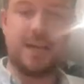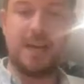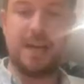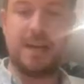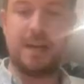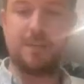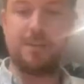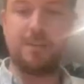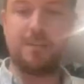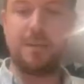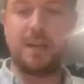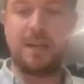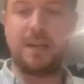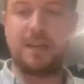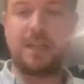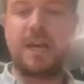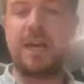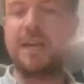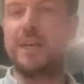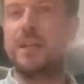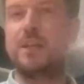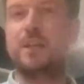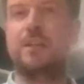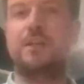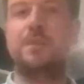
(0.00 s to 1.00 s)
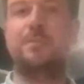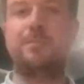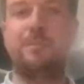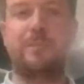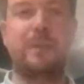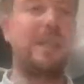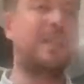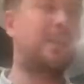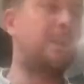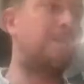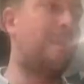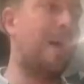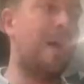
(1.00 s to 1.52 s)
it'll kind of
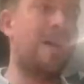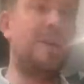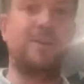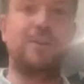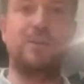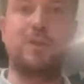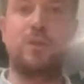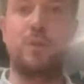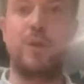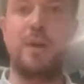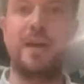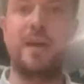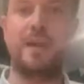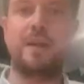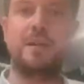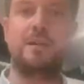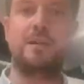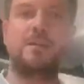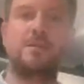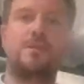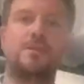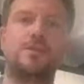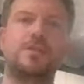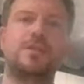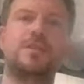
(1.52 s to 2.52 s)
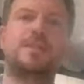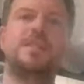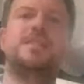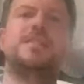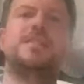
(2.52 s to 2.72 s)
let the pan do the work. Just